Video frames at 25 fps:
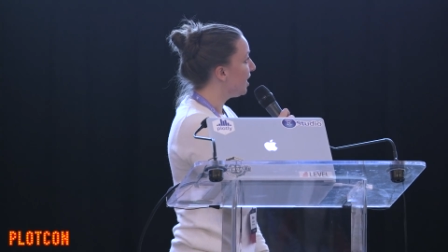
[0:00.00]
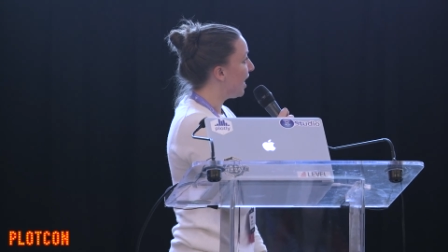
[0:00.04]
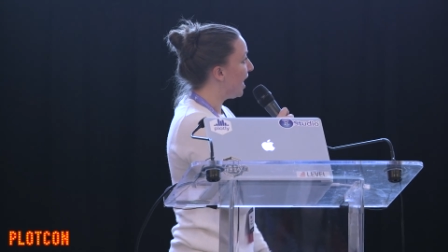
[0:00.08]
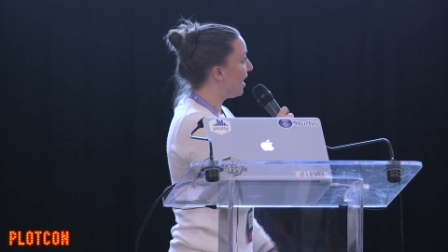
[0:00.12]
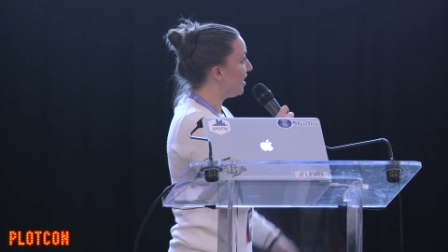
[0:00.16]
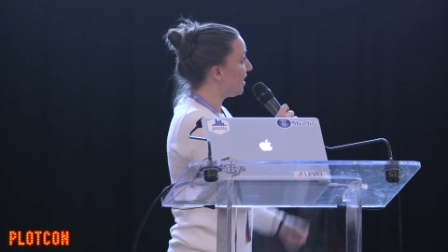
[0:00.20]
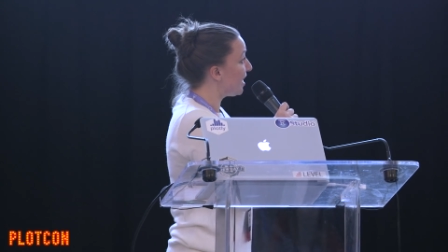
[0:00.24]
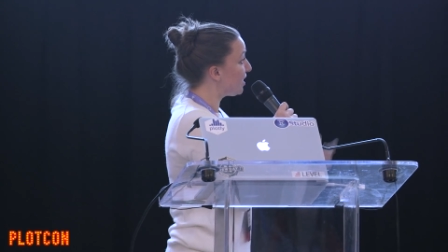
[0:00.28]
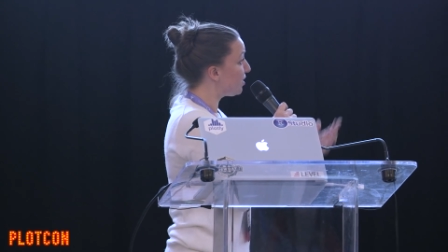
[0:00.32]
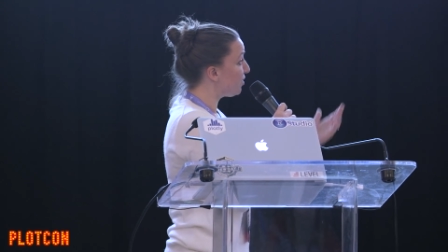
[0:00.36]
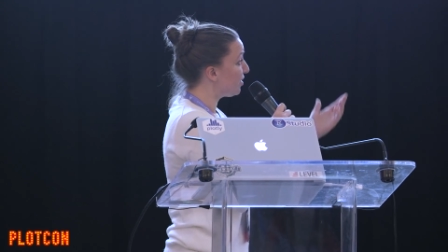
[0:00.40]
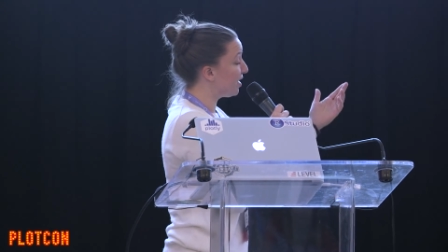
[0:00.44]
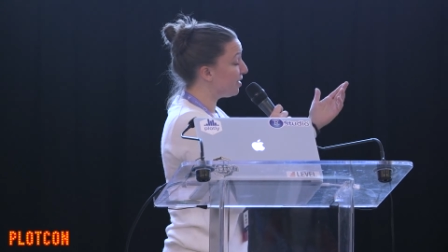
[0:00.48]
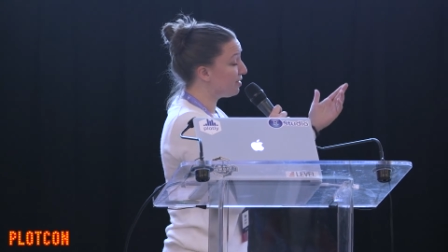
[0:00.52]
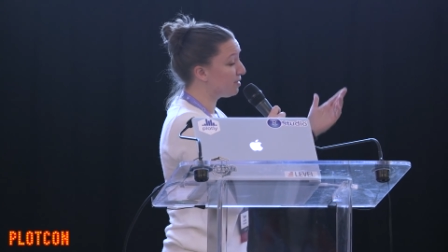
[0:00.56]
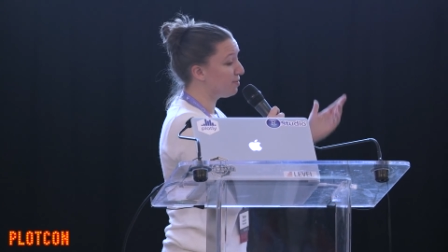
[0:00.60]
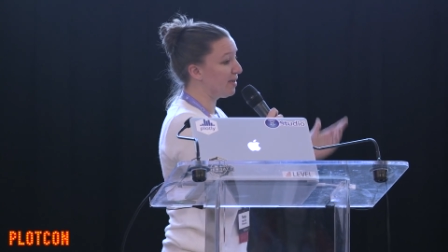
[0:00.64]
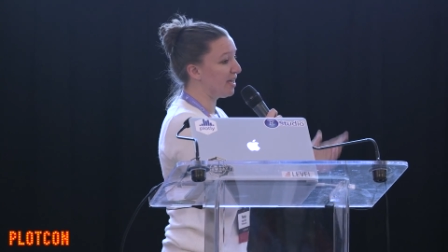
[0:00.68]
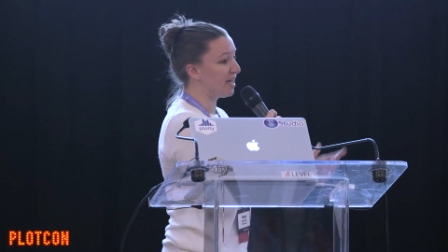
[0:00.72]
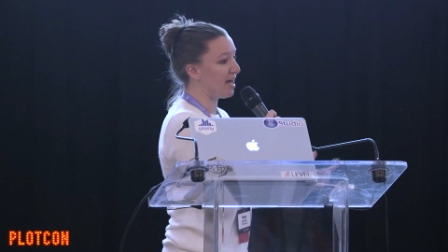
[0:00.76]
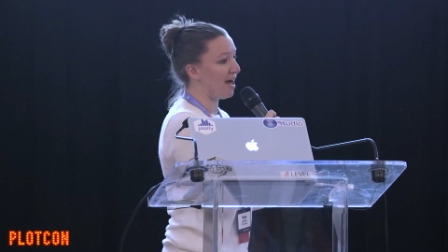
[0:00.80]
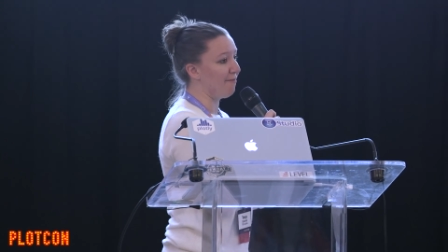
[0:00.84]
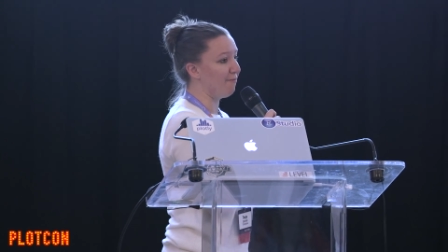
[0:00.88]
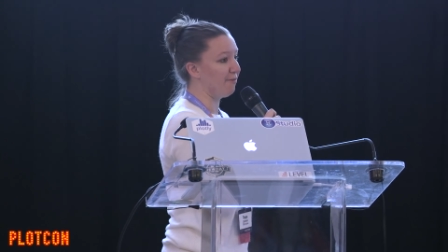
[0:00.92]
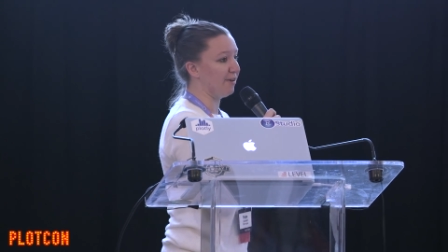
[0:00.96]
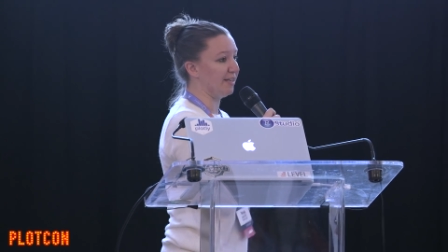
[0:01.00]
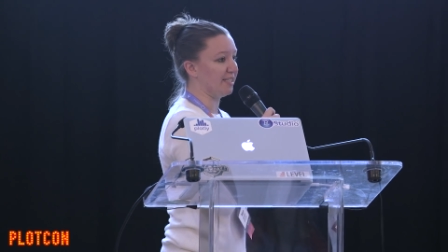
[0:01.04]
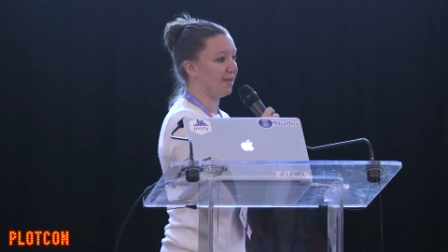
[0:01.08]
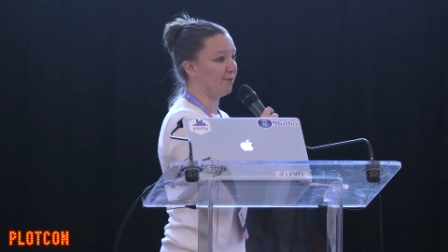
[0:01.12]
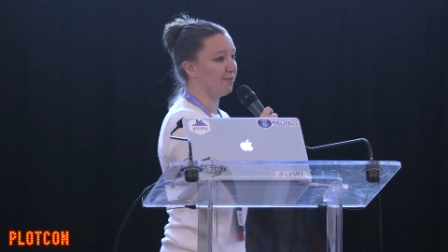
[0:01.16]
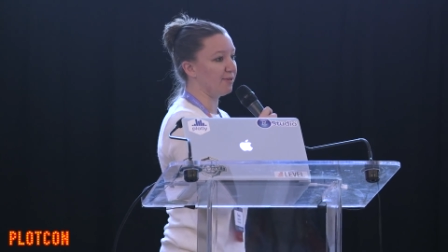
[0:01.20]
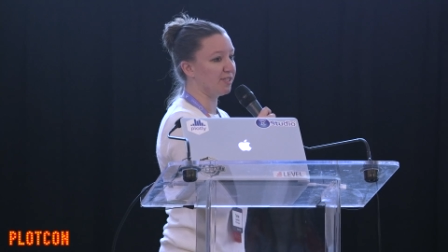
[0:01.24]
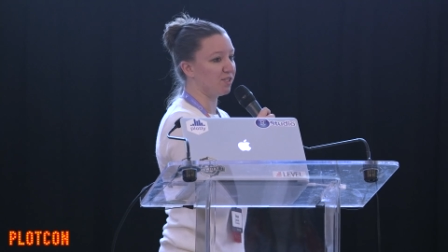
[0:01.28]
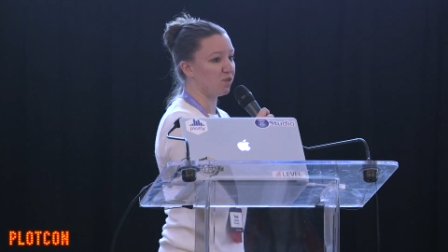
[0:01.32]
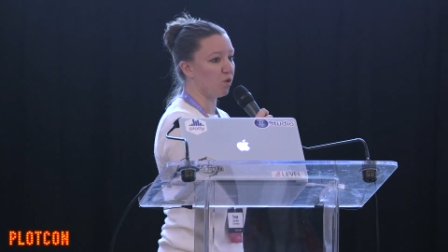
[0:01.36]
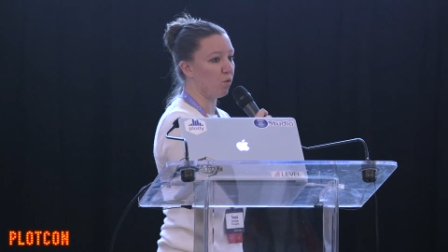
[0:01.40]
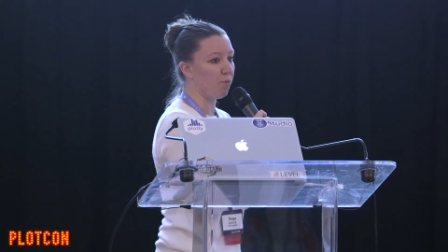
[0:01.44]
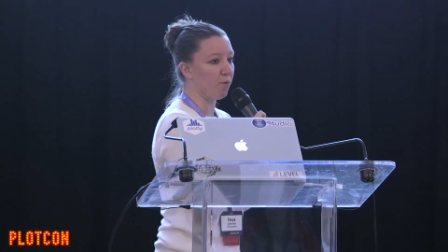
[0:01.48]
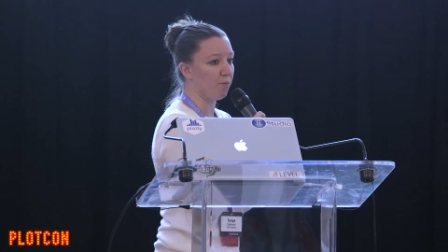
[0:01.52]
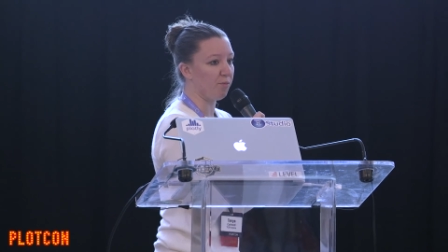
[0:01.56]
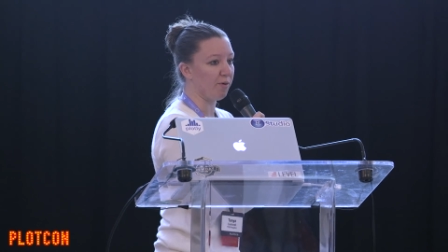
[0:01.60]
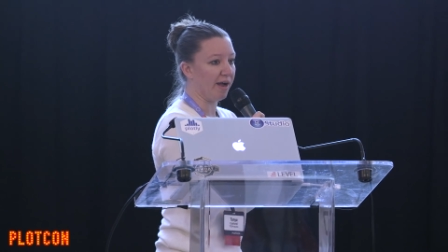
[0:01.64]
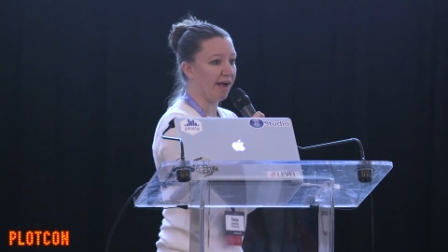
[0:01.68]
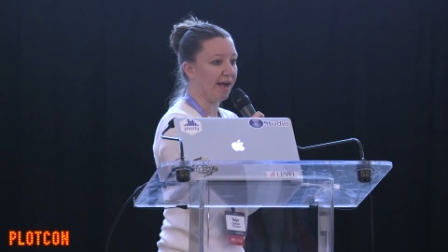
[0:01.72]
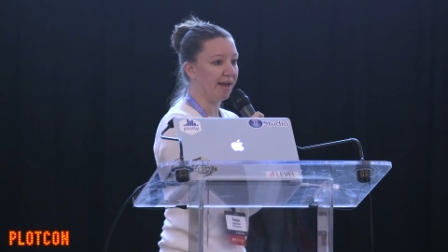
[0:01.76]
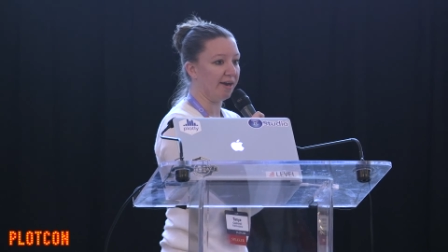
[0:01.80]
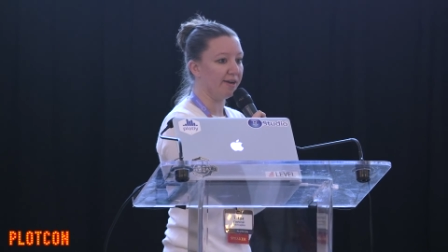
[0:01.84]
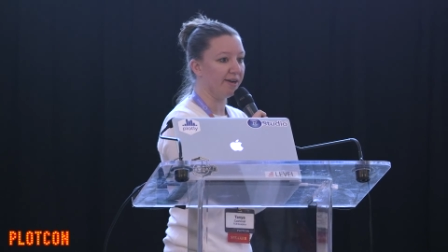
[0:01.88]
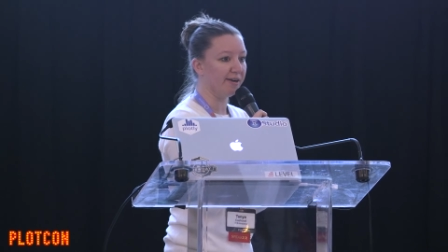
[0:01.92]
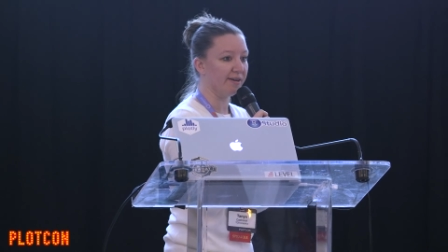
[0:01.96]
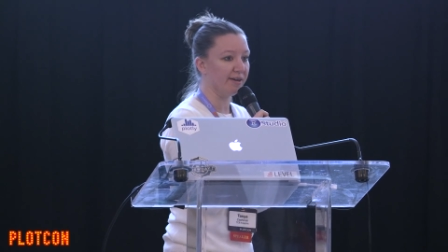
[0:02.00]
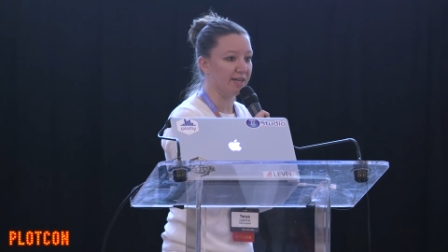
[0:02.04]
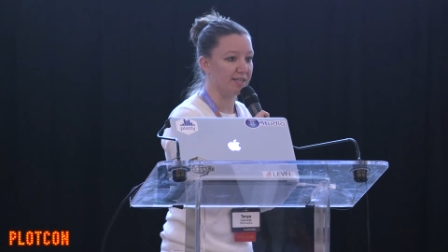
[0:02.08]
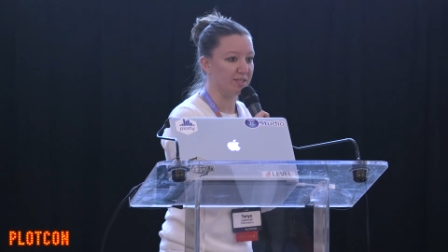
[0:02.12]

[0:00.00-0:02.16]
And that's what gives me confidence. I'm a sole proprietor.